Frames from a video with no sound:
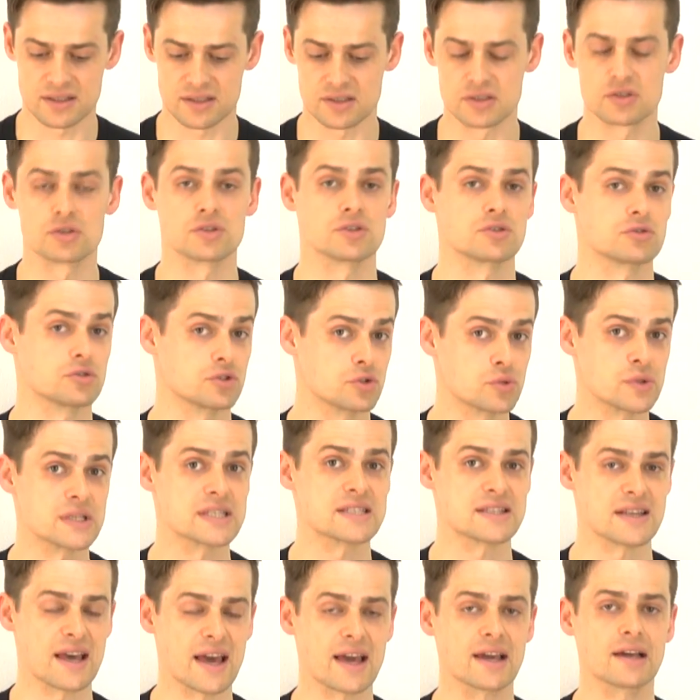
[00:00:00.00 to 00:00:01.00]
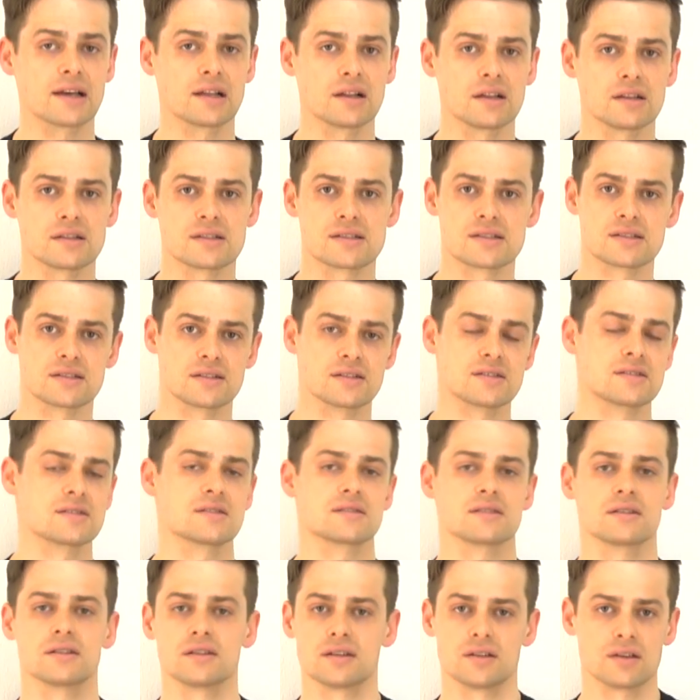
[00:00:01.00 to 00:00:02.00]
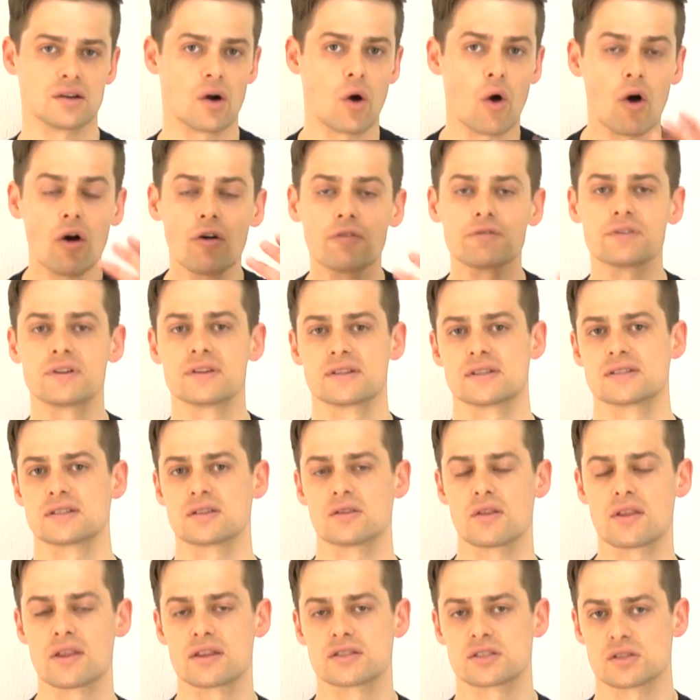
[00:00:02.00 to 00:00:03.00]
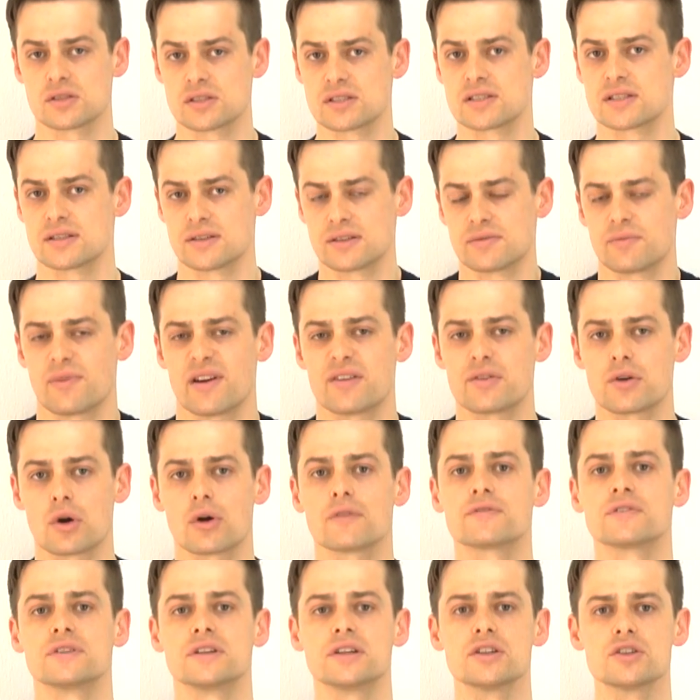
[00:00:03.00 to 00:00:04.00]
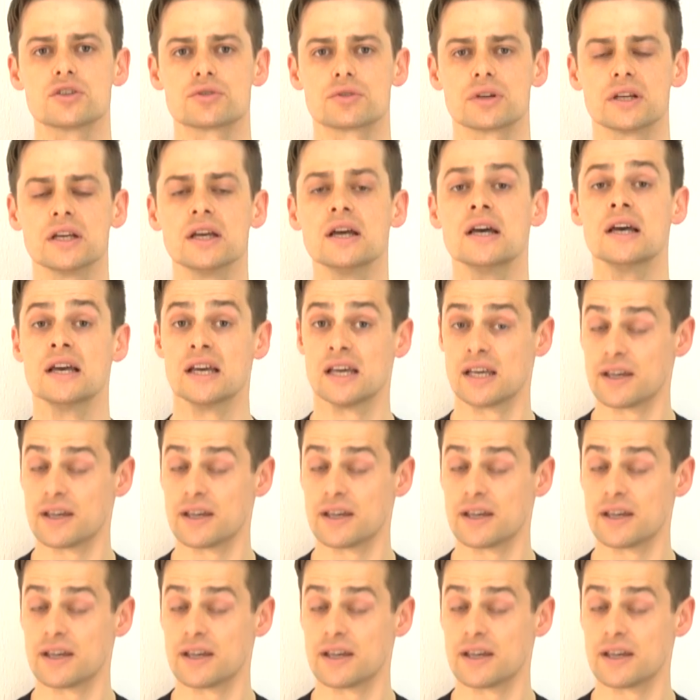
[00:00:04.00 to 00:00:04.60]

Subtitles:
to twist the ankle is often, it's a very often injury.